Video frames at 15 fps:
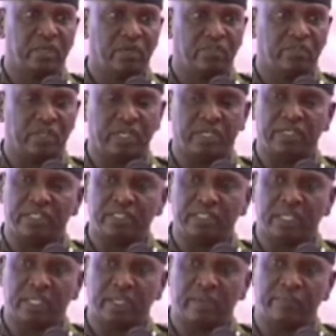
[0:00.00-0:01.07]
of, uh, in
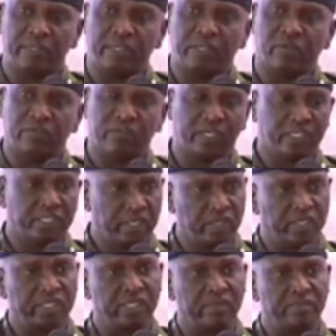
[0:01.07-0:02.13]
the, I mean, of uh,
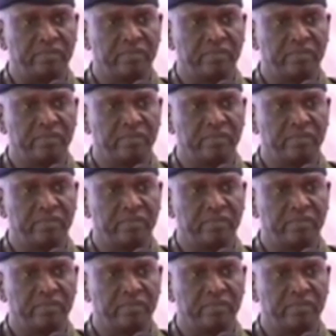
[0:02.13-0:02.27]
terrorism.